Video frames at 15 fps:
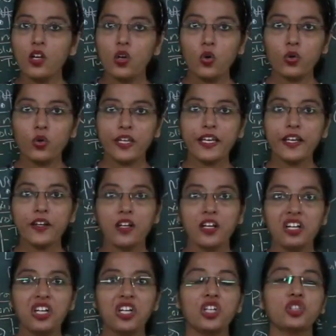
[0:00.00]
Okay,
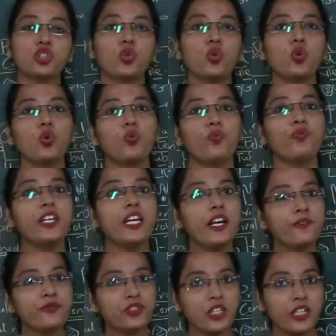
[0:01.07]
so we
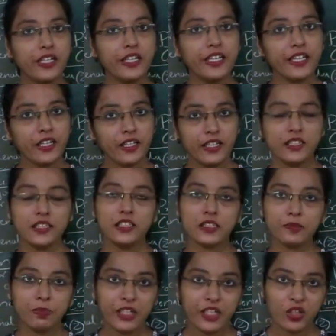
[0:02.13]
have studied in this
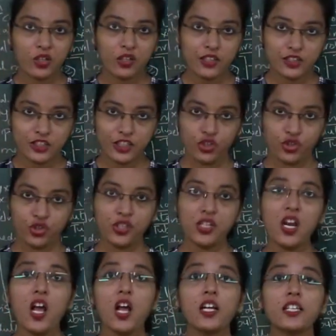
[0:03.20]
particular
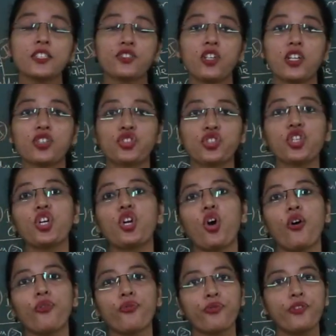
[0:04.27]
session structure
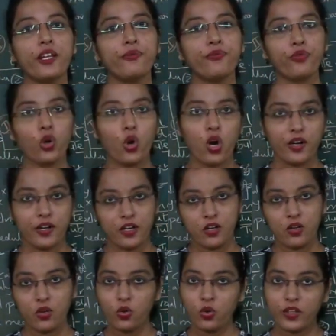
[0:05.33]
of nephron.
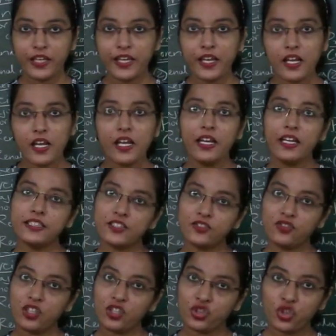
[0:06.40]
Okay, in
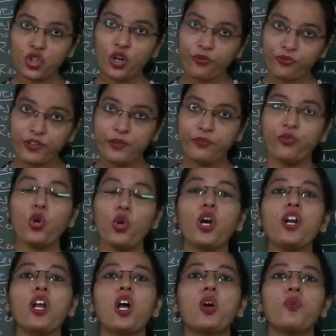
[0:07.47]
structure of
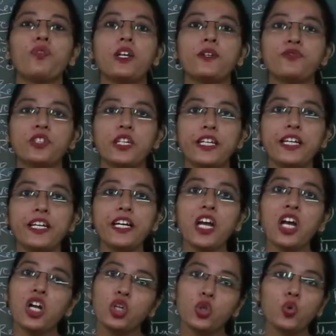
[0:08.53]
nephron we have studied
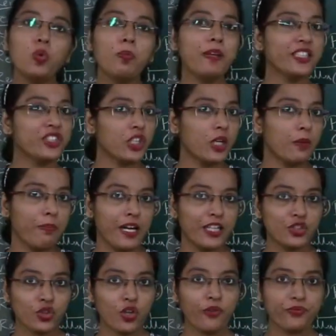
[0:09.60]
two major
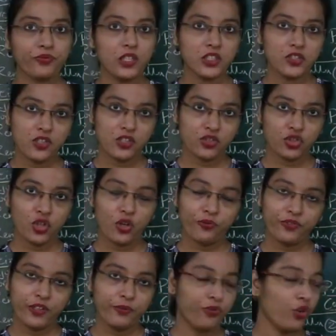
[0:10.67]
parts of the structure of
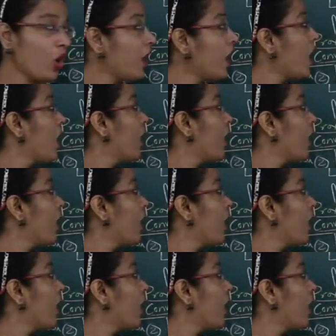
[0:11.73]
nephron.